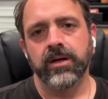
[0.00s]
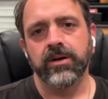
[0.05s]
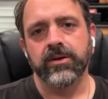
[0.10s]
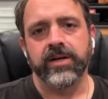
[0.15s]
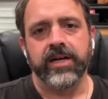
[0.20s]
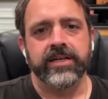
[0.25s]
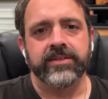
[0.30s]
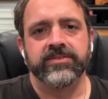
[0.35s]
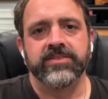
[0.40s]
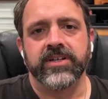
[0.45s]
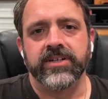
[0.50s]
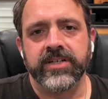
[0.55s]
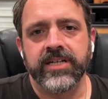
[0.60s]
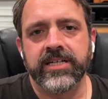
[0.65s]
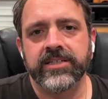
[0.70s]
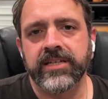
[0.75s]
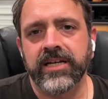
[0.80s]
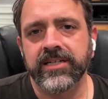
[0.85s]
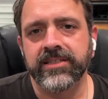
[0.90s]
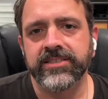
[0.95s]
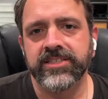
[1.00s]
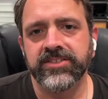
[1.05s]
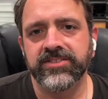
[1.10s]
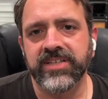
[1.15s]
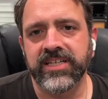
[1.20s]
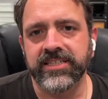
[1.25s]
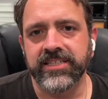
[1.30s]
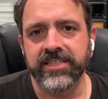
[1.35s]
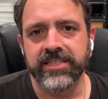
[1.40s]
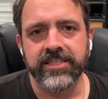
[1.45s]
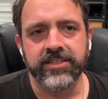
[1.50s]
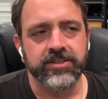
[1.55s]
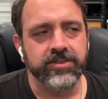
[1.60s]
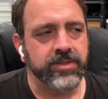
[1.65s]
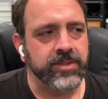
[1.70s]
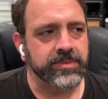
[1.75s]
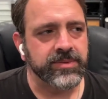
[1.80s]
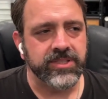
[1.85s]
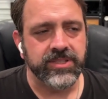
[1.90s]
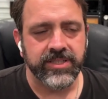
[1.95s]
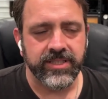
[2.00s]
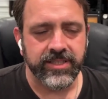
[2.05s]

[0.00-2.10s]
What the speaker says: Okay, sorry, I just had to interrupt you